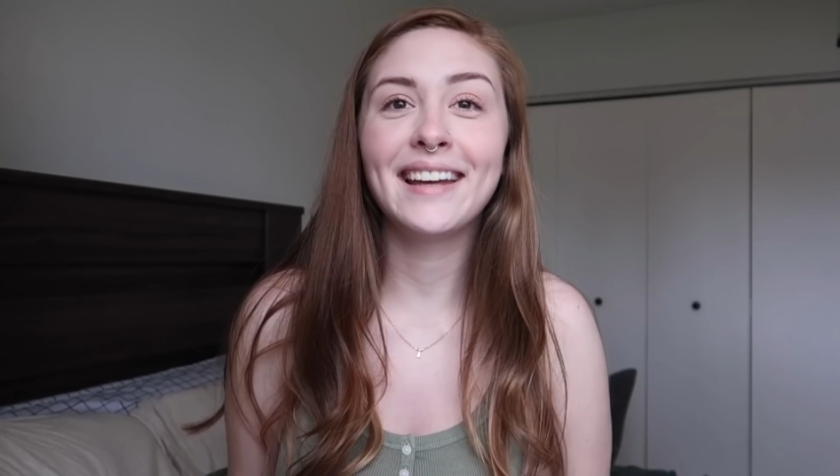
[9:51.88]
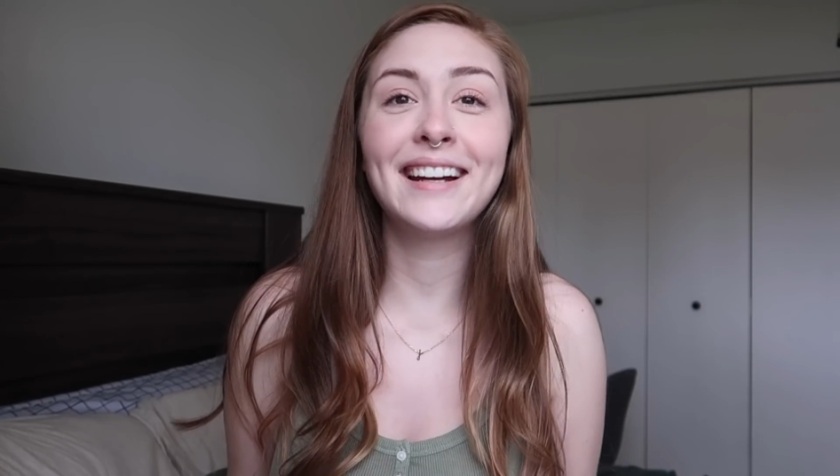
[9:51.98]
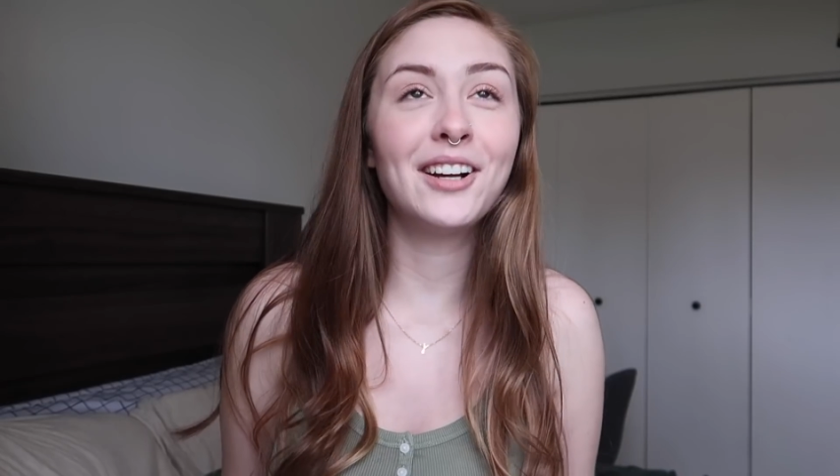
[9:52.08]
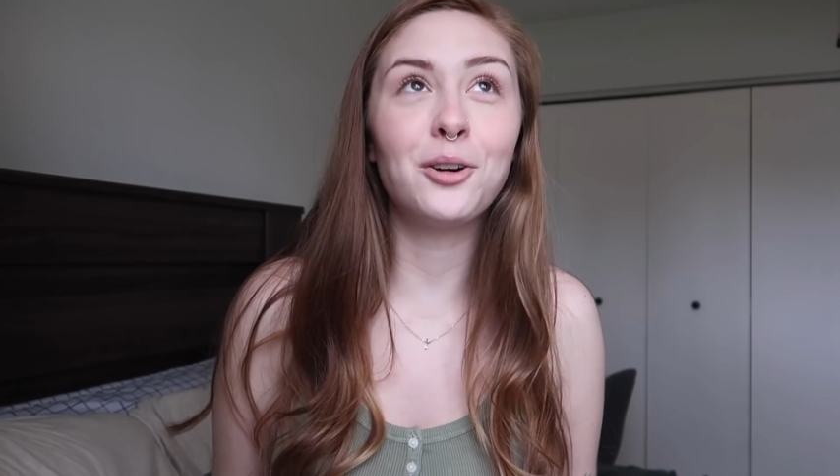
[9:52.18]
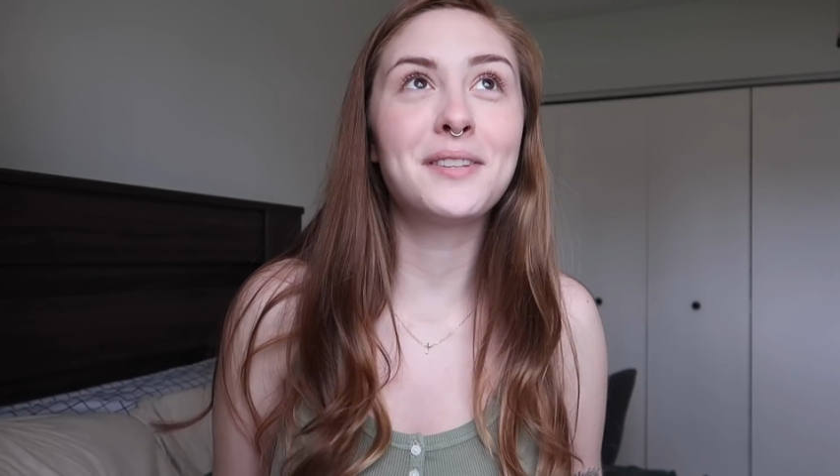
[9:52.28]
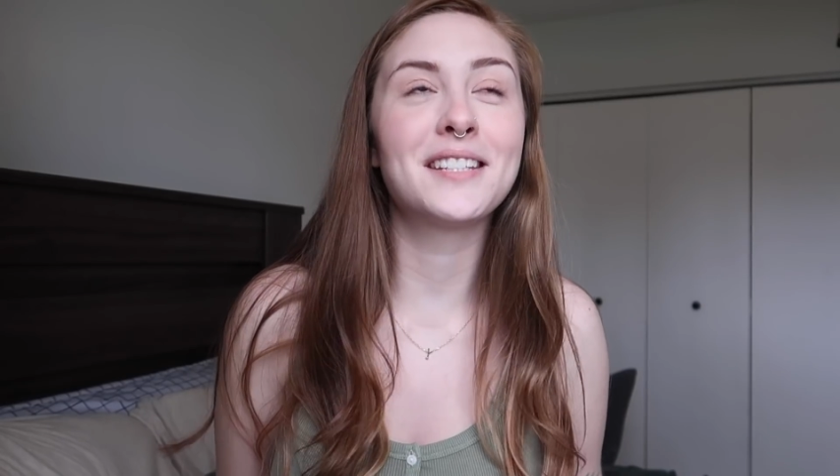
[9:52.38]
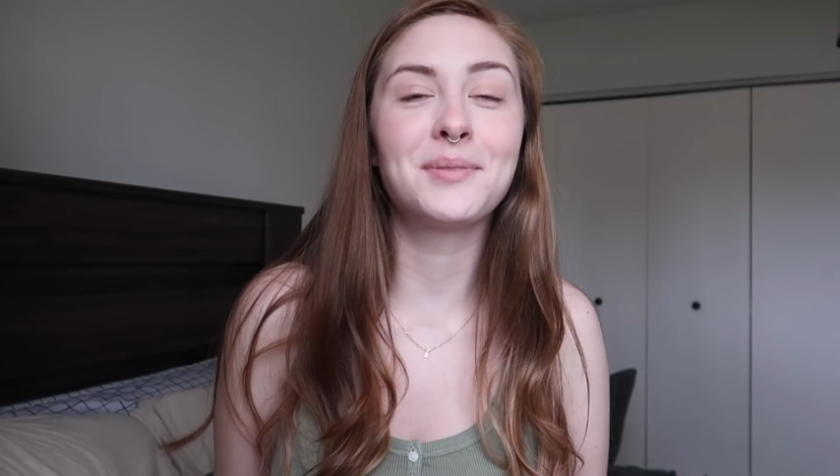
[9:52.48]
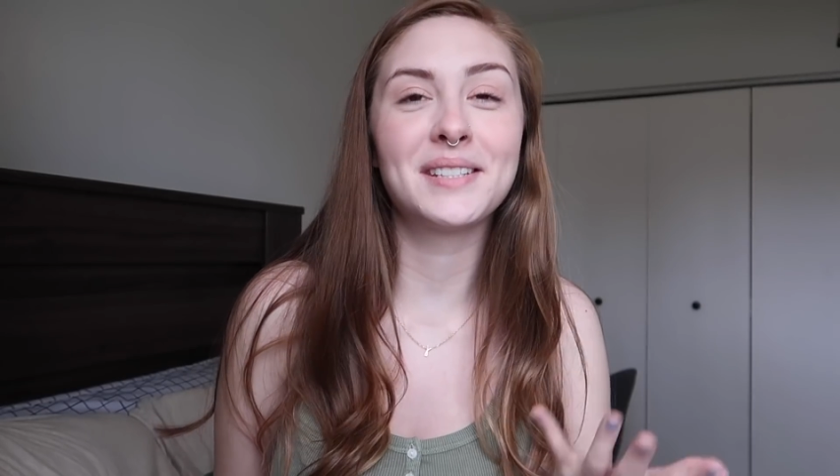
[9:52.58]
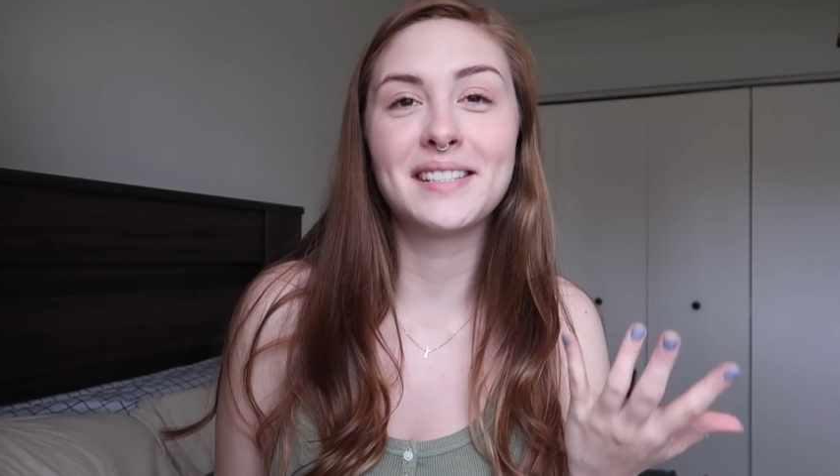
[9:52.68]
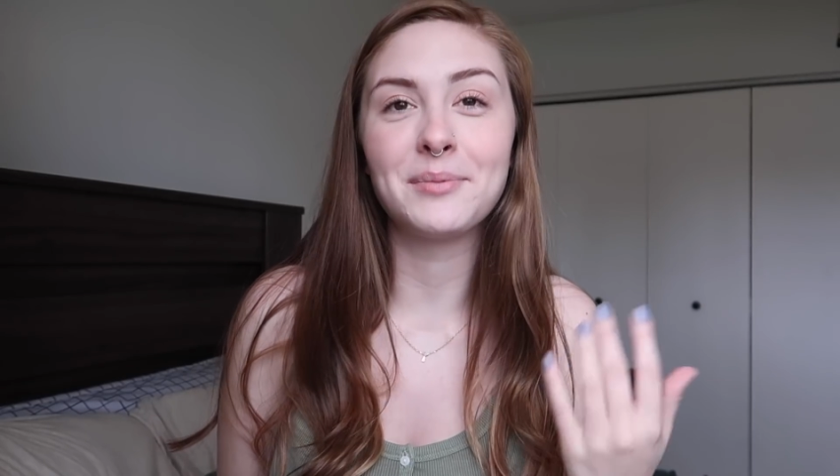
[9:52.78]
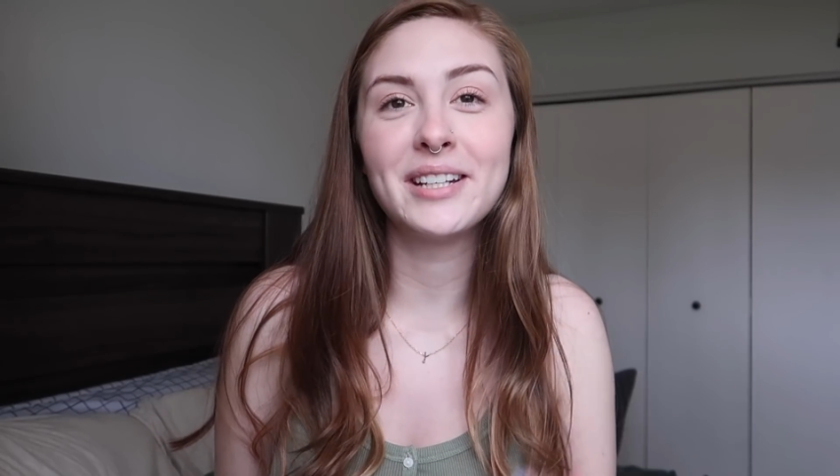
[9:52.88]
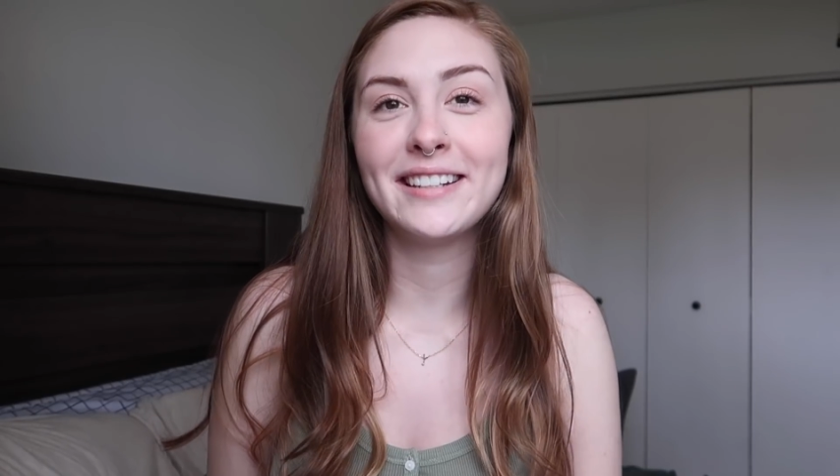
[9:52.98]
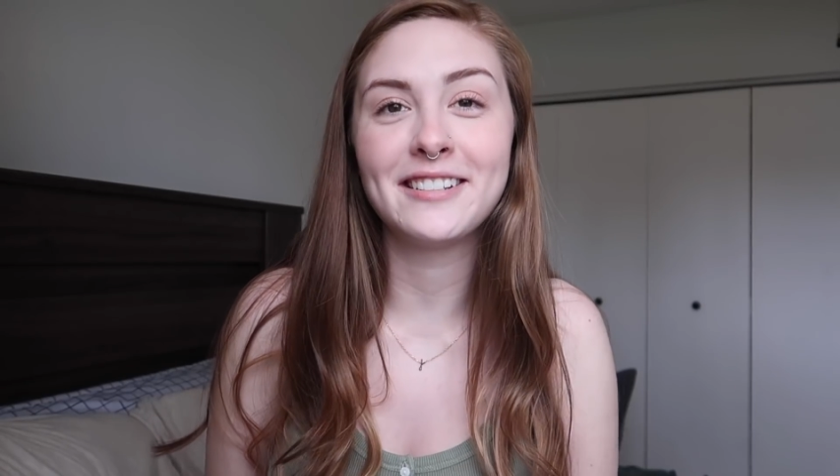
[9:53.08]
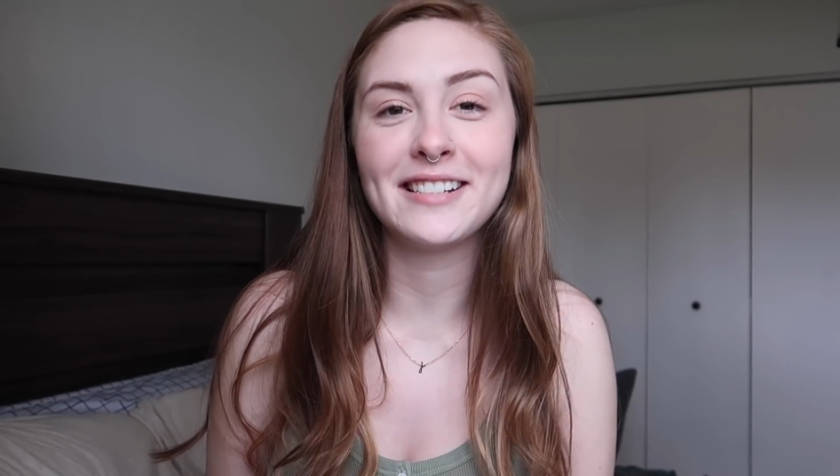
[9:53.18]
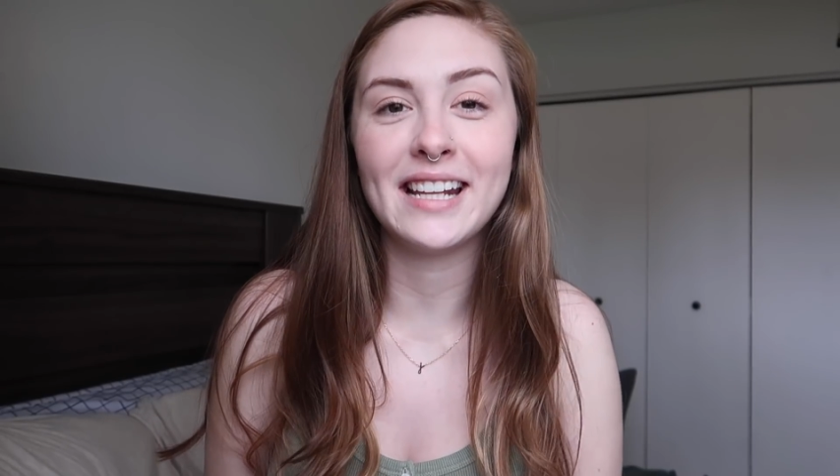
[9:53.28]
and I hope this was somewhat
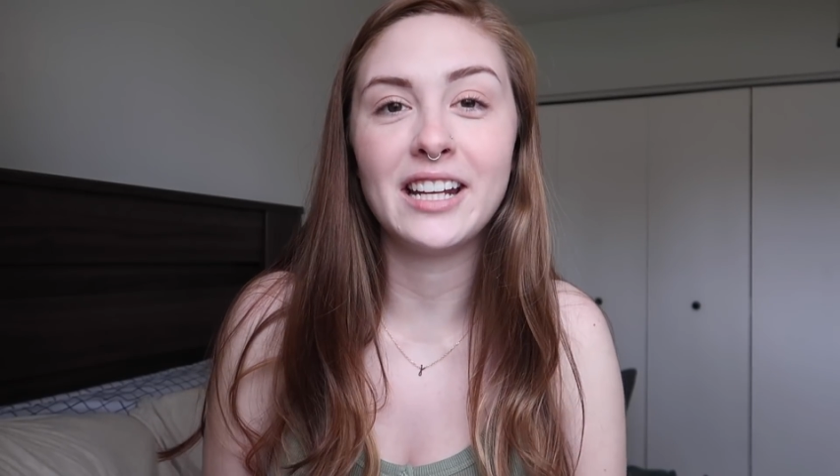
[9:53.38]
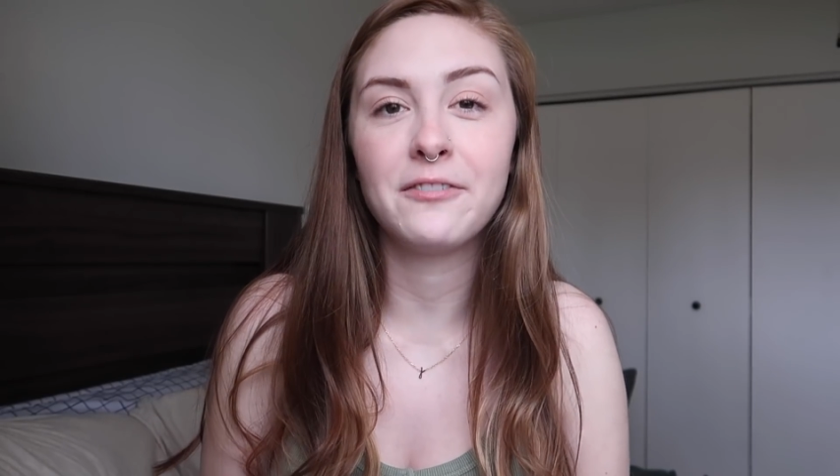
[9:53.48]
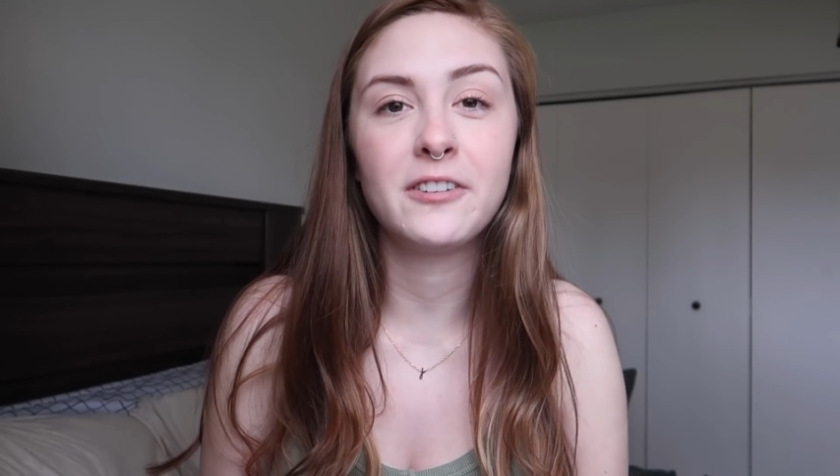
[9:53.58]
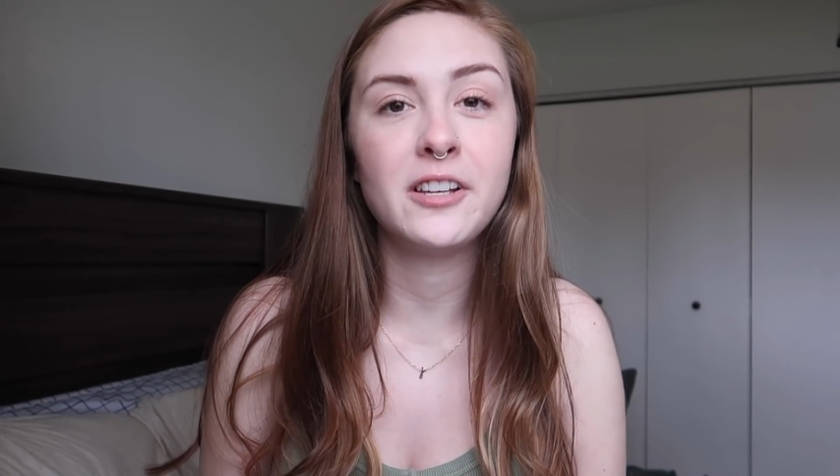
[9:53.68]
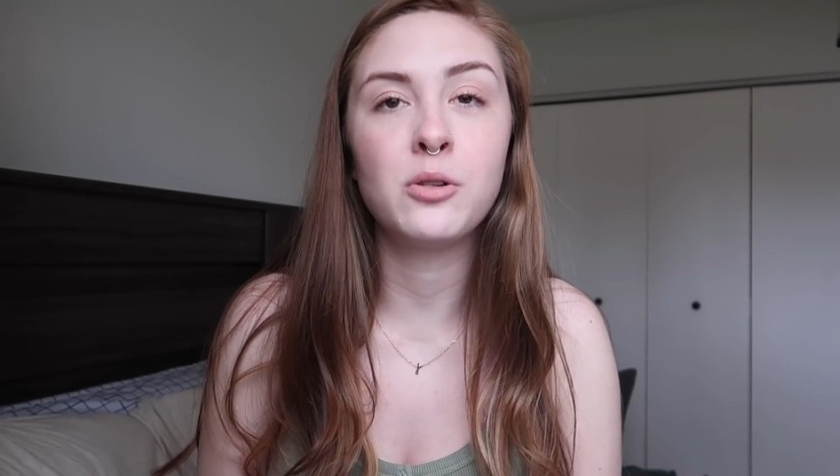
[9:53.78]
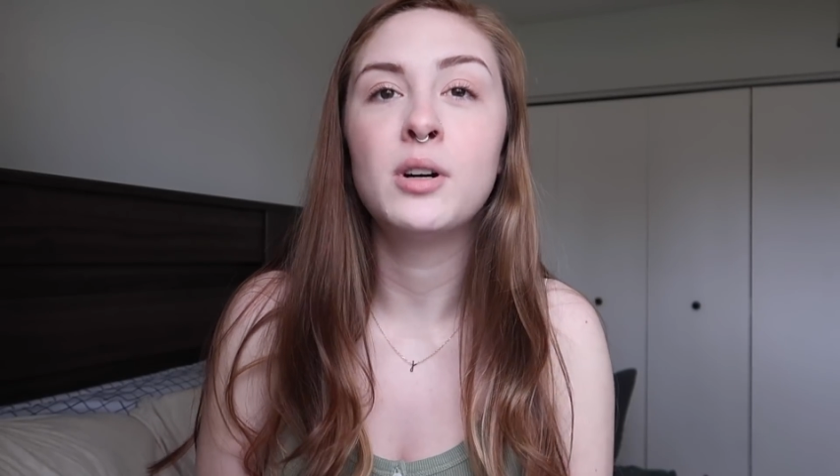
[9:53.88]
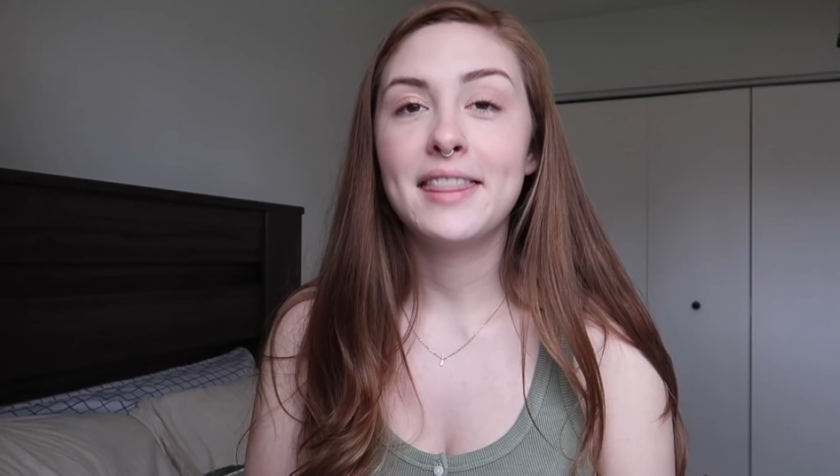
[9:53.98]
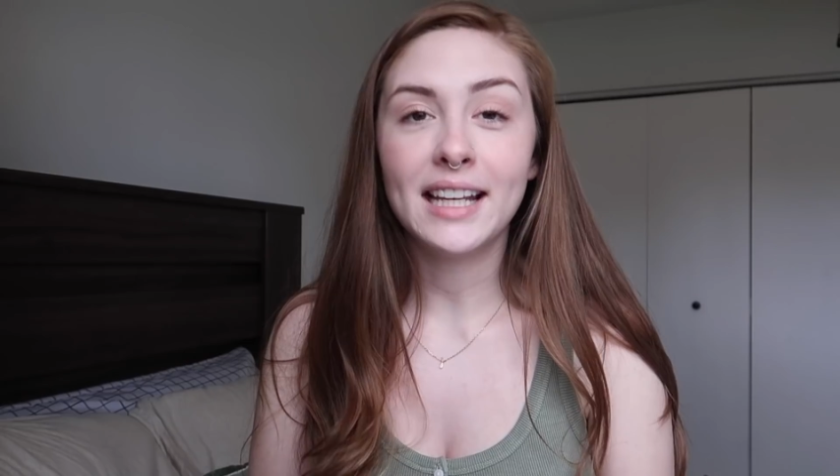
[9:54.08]
entertaining for you.